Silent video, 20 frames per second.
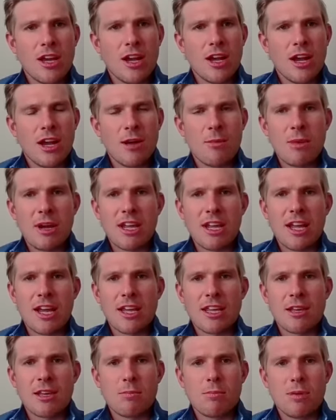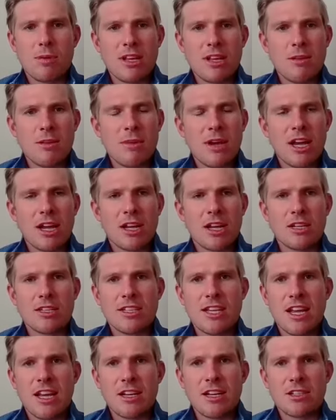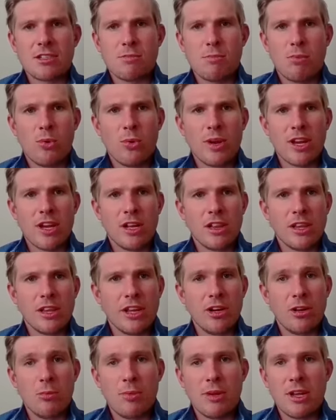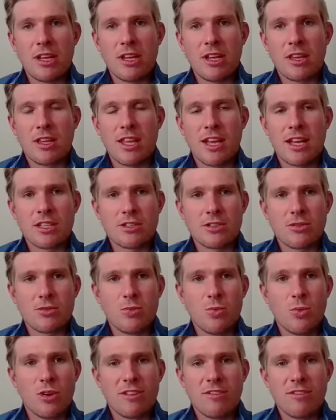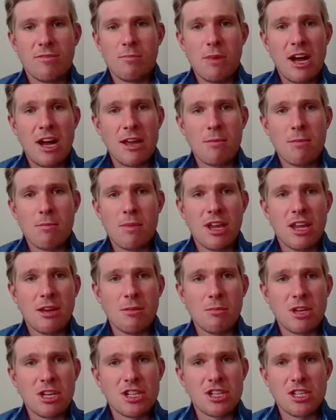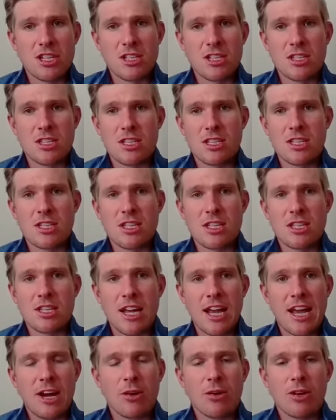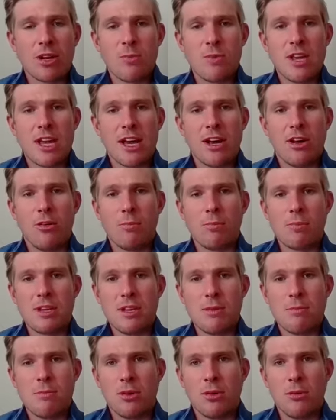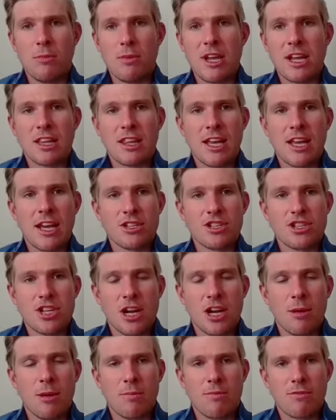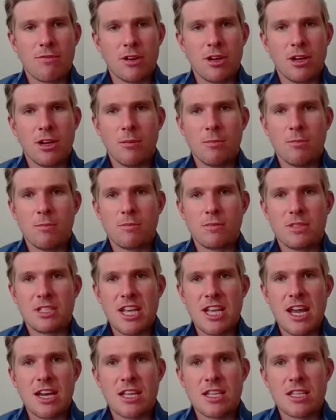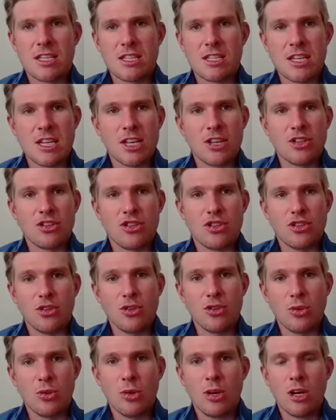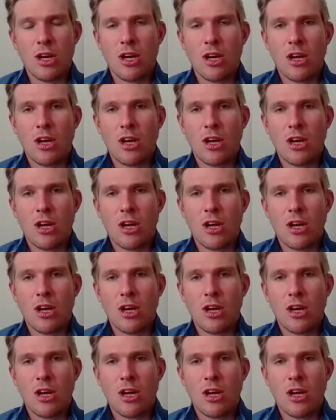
I can piggyback on Dana's point a little bit that's one of my main missions is how can we help people make that jump from tenancy to